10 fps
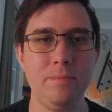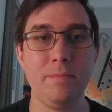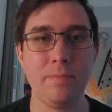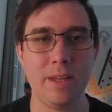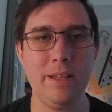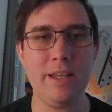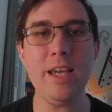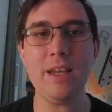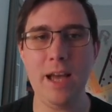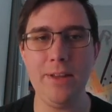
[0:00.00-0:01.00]
The key
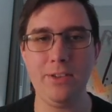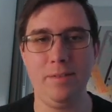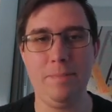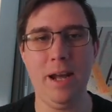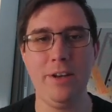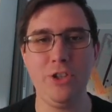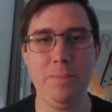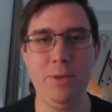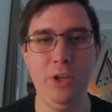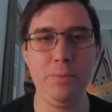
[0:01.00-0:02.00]
concept behind
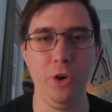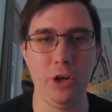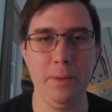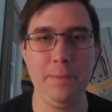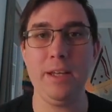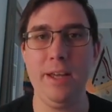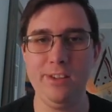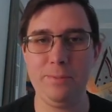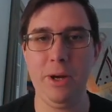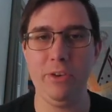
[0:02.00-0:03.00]
GPU programming is
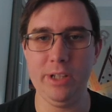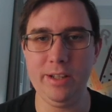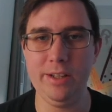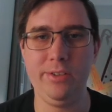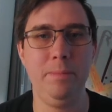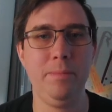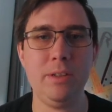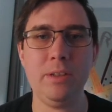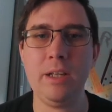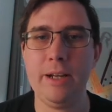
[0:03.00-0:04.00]
parallelism.
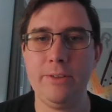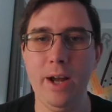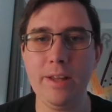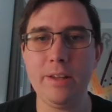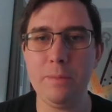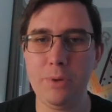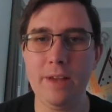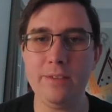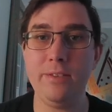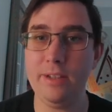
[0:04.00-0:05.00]
Rather than
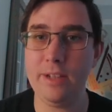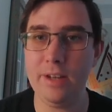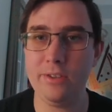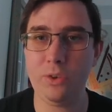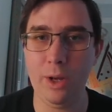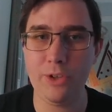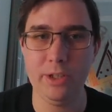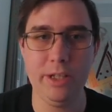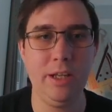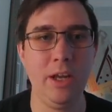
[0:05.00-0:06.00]
processing data
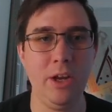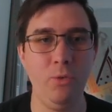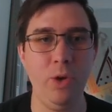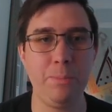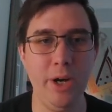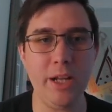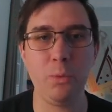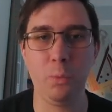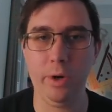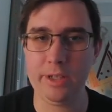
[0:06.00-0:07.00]
sequentially, we break the
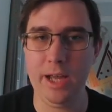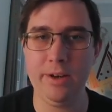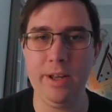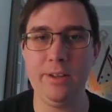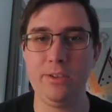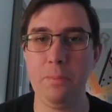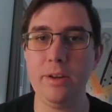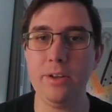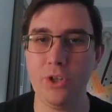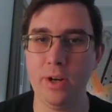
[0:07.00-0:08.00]
work down into smaller
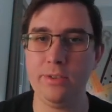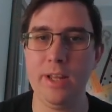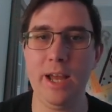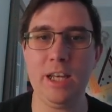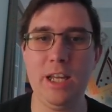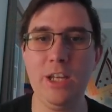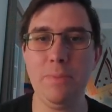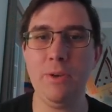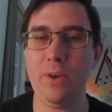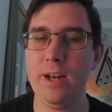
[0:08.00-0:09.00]
chunks that can each be
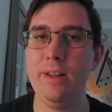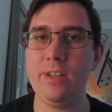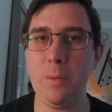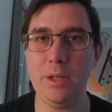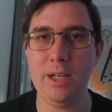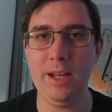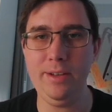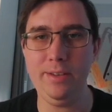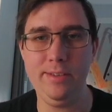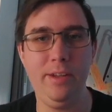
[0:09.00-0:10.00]
ran simultaneously.